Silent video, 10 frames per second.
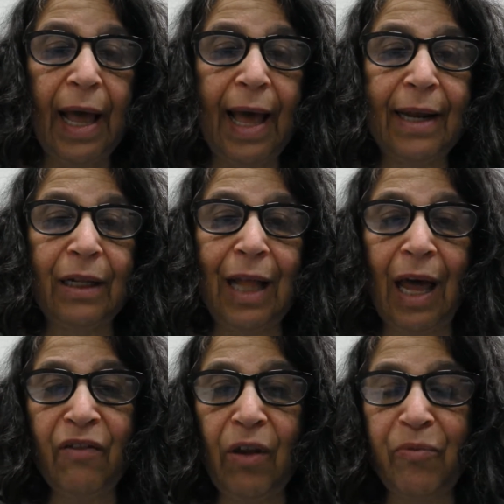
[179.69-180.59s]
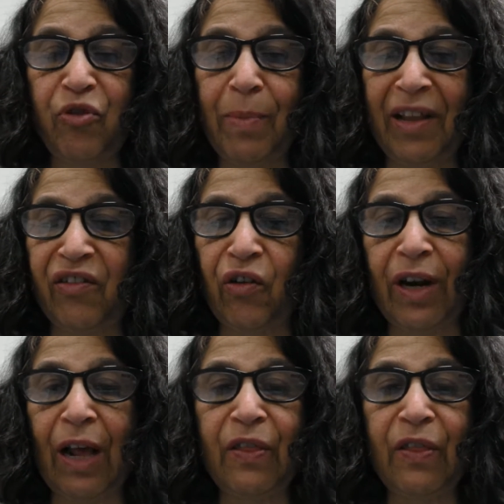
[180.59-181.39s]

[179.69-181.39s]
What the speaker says: And a lot of times you might start out